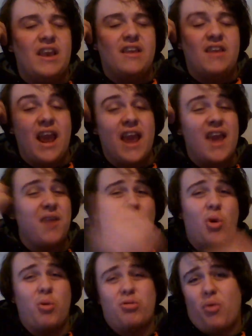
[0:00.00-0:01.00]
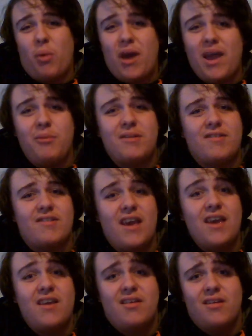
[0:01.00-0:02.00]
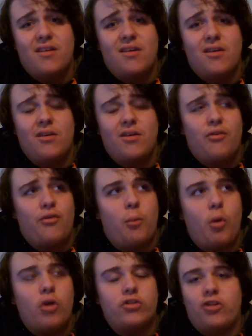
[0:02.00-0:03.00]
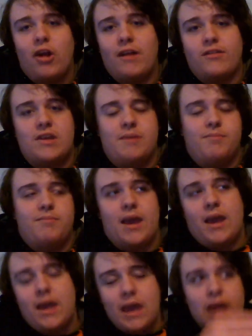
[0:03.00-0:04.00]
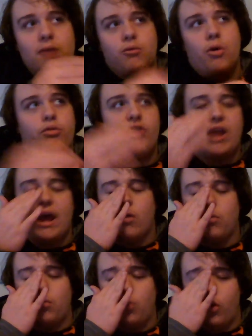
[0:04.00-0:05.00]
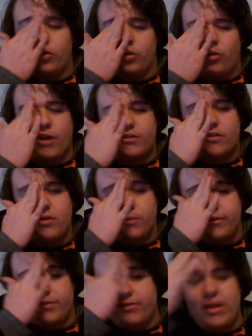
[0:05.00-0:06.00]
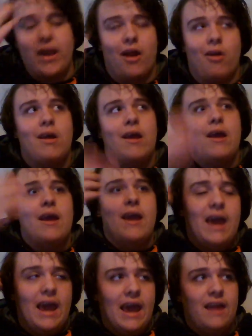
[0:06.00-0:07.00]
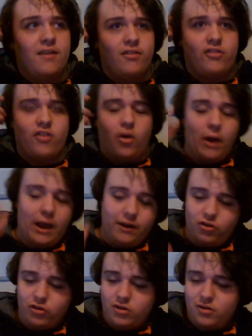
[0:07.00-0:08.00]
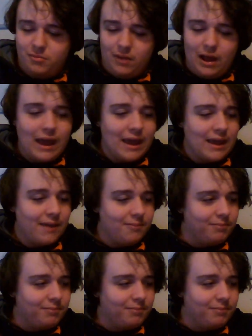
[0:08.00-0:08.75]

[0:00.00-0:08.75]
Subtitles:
8 rows away, I would say, from Walter Gretzky. Eight rows down, Walter Gretzky was there. And so I took my